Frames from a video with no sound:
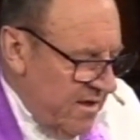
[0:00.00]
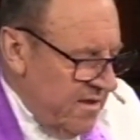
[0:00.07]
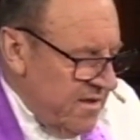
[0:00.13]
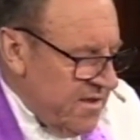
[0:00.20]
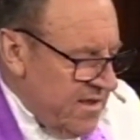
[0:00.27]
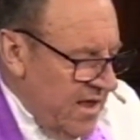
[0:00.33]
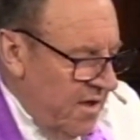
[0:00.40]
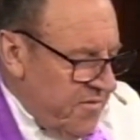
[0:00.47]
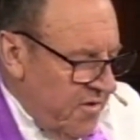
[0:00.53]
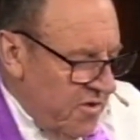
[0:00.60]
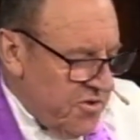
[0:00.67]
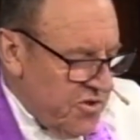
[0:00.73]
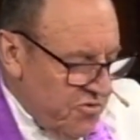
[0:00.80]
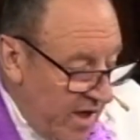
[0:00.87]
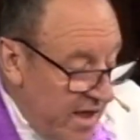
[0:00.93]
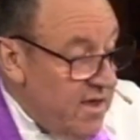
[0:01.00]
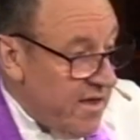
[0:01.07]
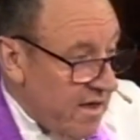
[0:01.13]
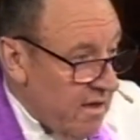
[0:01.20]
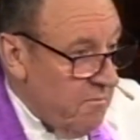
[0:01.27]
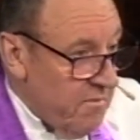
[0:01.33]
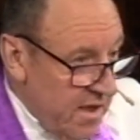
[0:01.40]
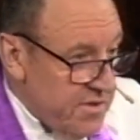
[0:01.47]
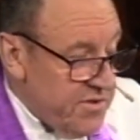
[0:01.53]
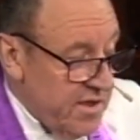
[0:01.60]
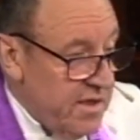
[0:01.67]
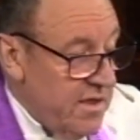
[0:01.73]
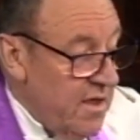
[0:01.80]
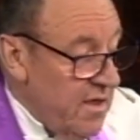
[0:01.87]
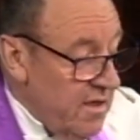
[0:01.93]
South Australia, where
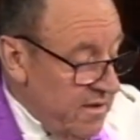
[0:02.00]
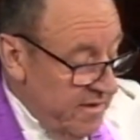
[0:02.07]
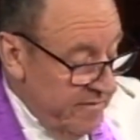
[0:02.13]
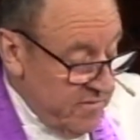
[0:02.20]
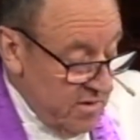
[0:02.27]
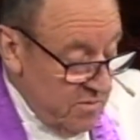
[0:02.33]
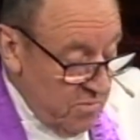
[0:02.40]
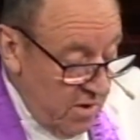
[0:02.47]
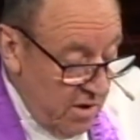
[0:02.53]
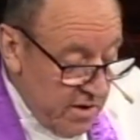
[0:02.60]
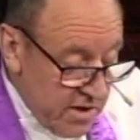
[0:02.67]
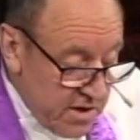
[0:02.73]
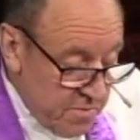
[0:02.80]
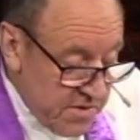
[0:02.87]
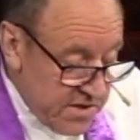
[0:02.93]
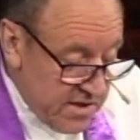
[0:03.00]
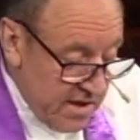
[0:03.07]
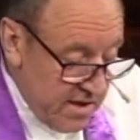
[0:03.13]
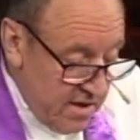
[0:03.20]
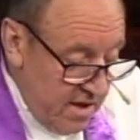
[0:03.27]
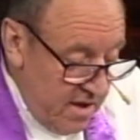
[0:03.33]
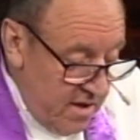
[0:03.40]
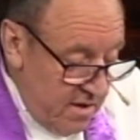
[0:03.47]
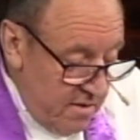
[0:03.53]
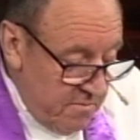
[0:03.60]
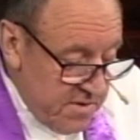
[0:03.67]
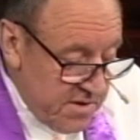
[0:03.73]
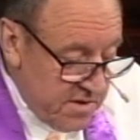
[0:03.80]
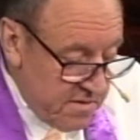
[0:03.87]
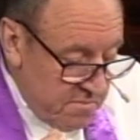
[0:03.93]
she lived and worked, was the
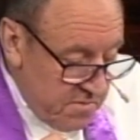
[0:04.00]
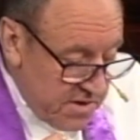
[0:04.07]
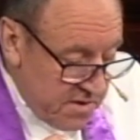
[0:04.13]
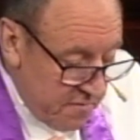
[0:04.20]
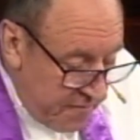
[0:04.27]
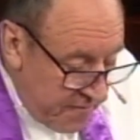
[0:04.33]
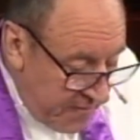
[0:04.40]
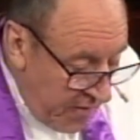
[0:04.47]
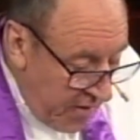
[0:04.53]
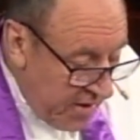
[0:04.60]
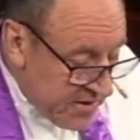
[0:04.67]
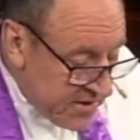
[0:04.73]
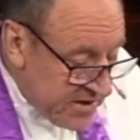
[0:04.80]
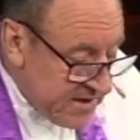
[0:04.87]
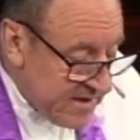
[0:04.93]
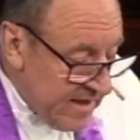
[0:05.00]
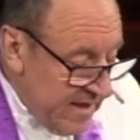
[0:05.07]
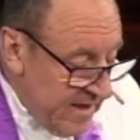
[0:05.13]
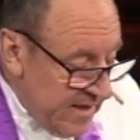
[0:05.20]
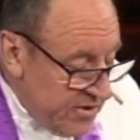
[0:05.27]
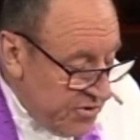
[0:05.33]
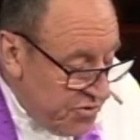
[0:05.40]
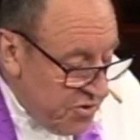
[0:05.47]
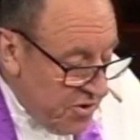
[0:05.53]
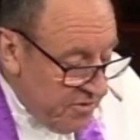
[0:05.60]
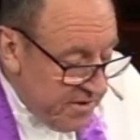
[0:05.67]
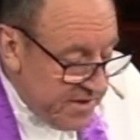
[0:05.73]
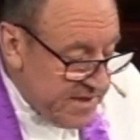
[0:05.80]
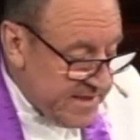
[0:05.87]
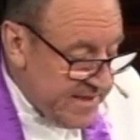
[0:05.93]
first
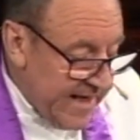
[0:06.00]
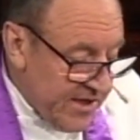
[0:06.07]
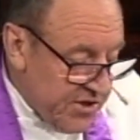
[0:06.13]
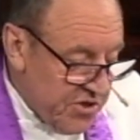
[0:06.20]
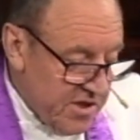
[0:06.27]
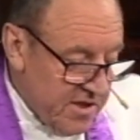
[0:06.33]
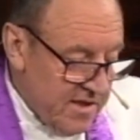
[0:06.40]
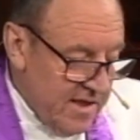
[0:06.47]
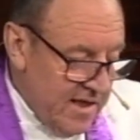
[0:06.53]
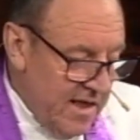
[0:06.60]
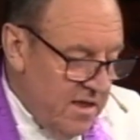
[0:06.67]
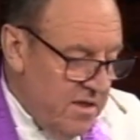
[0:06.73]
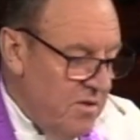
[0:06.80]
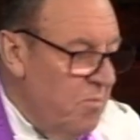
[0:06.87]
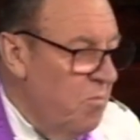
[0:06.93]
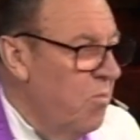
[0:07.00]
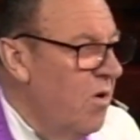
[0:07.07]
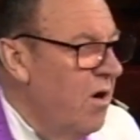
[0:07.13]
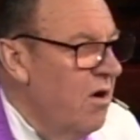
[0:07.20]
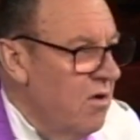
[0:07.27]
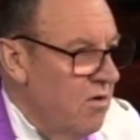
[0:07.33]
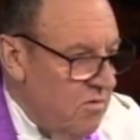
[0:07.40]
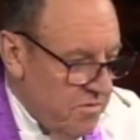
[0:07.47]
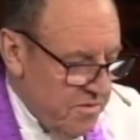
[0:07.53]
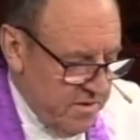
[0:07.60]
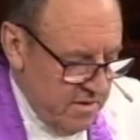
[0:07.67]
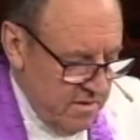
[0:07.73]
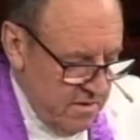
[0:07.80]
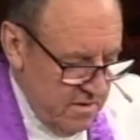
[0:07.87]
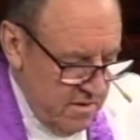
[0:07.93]
jurisdiction in the world
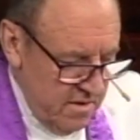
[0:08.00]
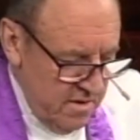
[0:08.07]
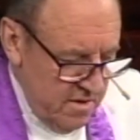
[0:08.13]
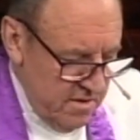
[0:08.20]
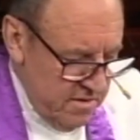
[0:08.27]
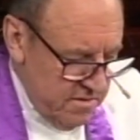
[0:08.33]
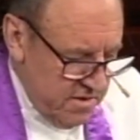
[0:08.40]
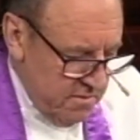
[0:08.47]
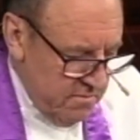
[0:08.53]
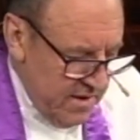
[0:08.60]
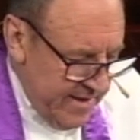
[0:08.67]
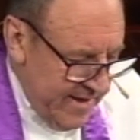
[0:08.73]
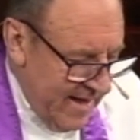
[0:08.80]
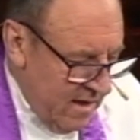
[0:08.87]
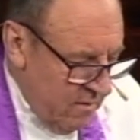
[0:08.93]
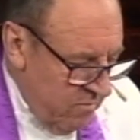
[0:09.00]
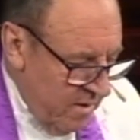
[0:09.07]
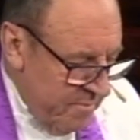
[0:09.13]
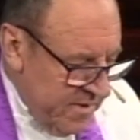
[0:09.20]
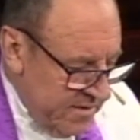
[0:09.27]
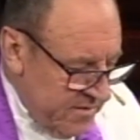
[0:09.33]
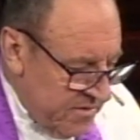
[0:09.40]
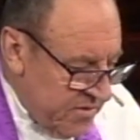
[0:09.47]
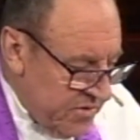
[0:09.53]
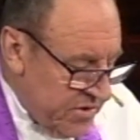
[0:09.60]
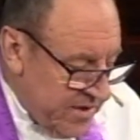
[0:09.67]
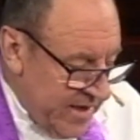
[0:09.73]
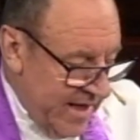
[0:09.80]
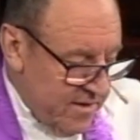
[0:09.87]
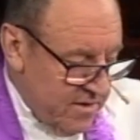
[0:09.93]
to allow women to
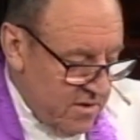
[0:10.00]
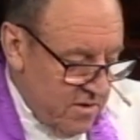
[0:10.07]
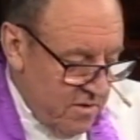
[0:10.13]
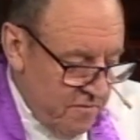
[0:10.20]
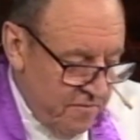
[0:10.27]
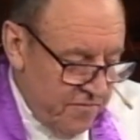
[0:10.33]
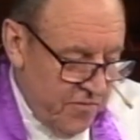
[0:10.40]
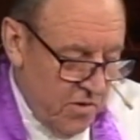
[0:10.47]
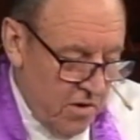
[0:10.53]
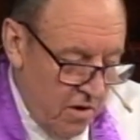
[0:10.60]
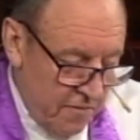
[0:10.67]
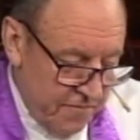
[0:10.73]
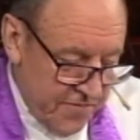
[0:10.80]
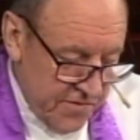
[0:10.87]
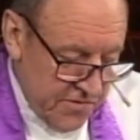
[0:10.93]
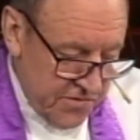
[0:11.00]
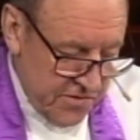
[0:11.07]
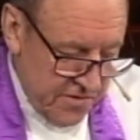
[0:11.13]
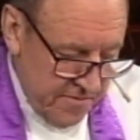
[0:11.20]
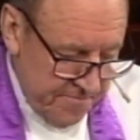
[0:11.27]
stand for office.